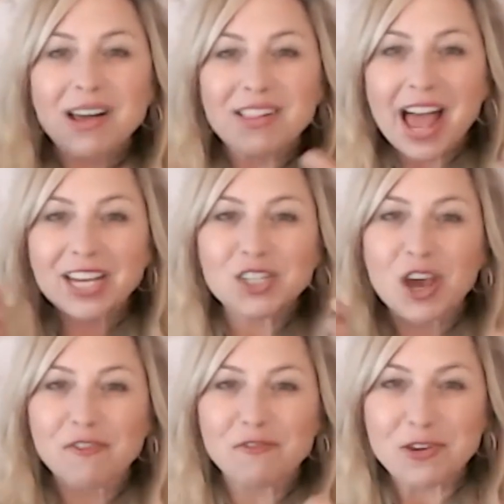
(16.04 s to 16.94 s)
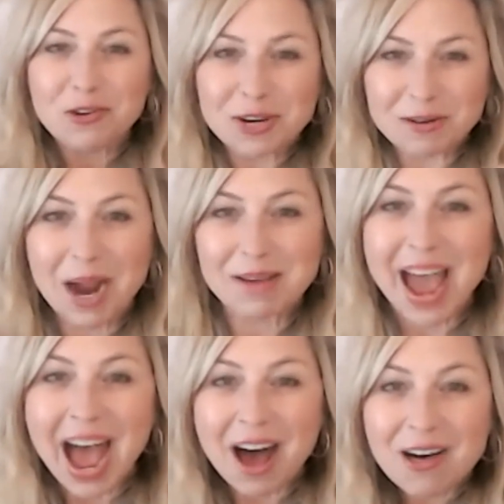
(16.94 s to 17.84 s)
While I shove food in my
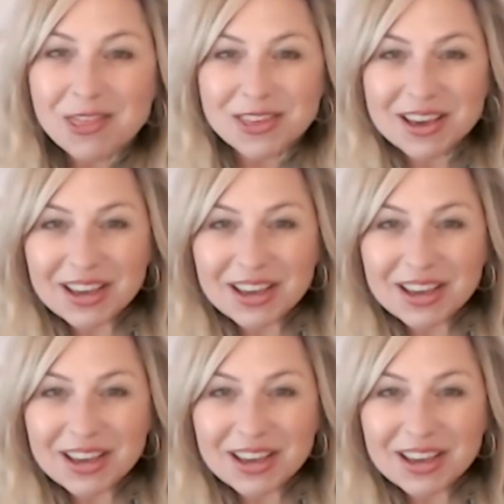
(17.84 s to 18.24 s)
mouth.